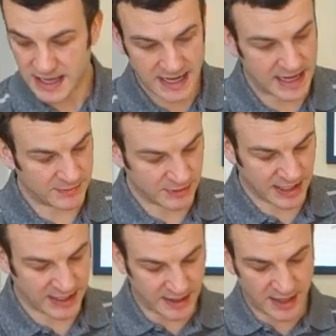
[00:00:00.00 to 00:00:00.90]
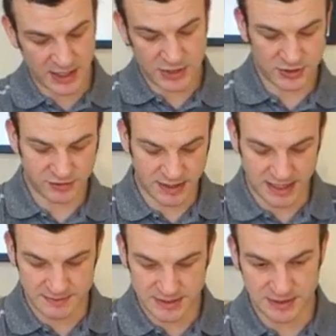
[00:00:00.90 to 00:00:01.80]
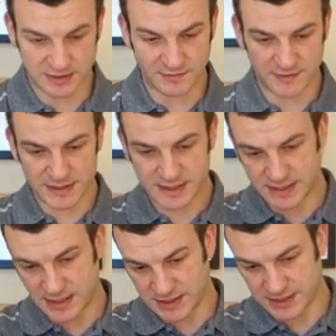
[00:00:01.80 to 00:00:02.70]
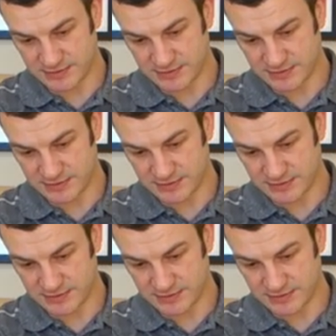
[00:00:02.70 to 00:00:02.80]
And we'll get our 100 grams of starter